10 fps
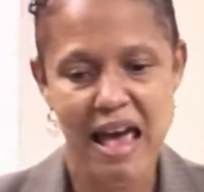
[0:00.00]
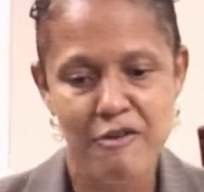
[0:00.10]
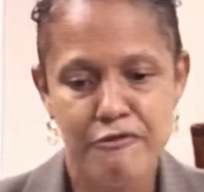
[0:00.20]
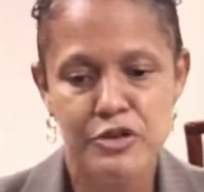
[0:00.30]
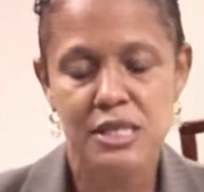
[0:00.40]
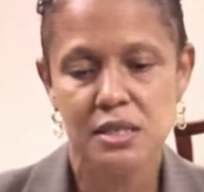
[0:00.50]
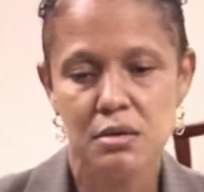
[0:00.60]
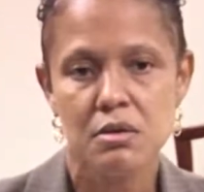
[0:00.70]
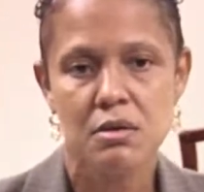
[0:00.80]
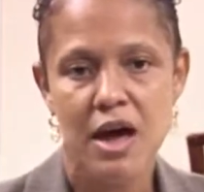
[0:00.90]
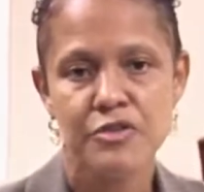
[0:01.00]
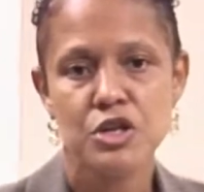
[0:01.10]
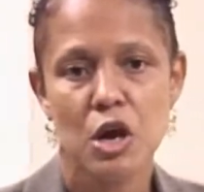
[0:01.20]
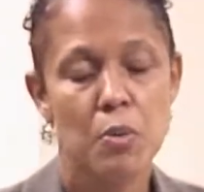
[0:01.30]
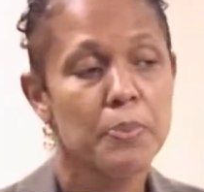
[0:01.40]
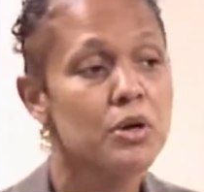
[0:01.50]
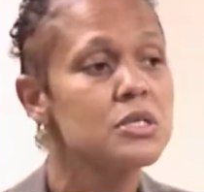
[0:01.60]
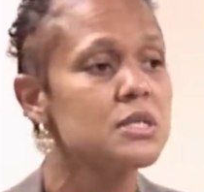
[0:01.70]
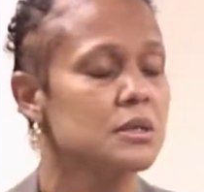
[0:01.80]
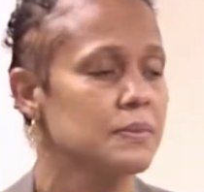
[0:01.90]
every single other young
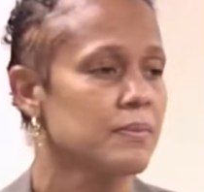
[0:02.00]
person